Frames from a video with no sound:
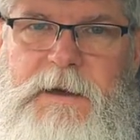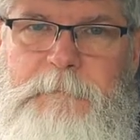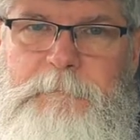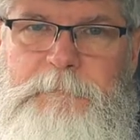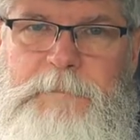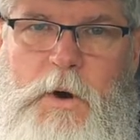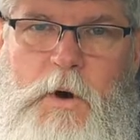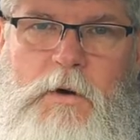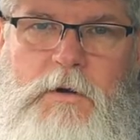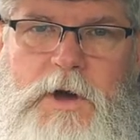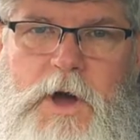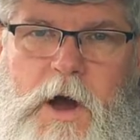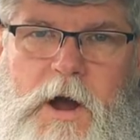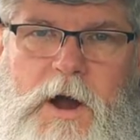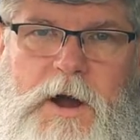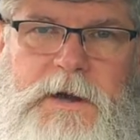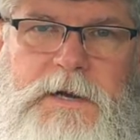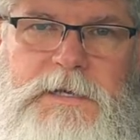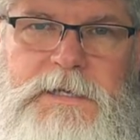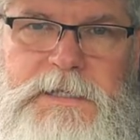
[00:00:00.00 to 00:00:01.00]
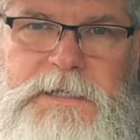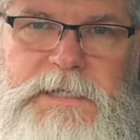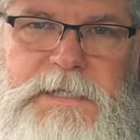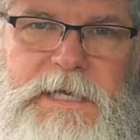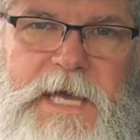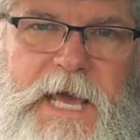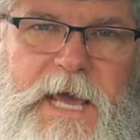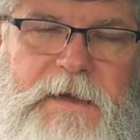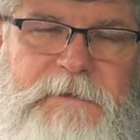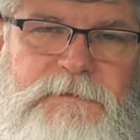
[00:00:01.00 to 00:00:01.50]
Bogart
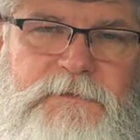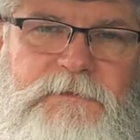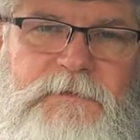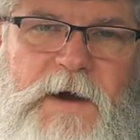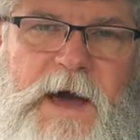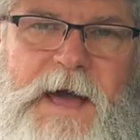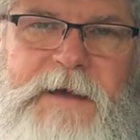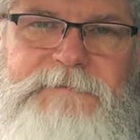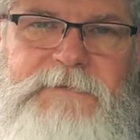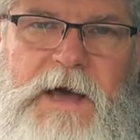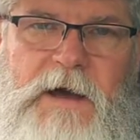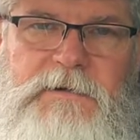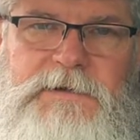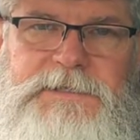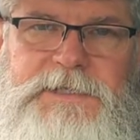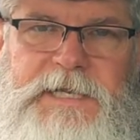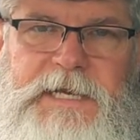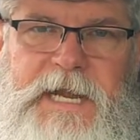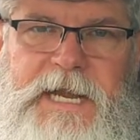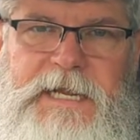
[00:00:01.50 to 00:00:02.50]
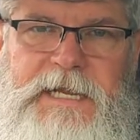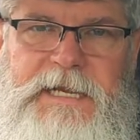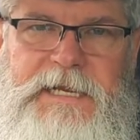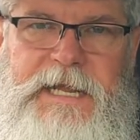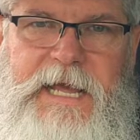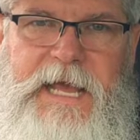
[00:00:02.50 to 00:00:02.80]
gave $5 Canadian.